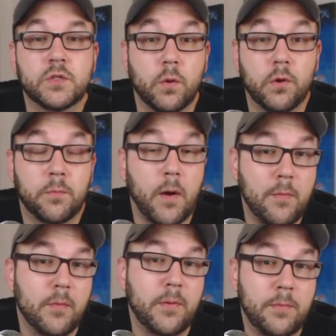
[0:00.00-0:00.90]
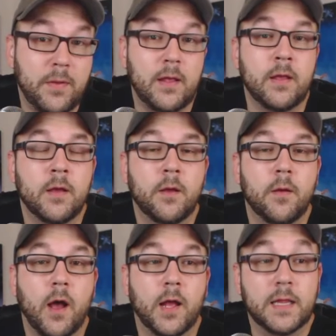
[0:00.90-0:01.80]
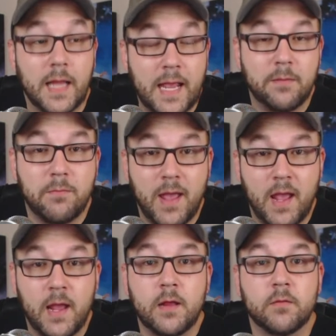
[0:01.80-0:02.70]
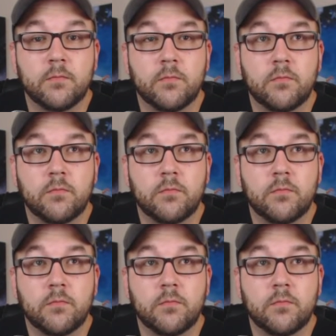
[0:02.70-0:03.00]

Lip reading: So it'll probably be late May,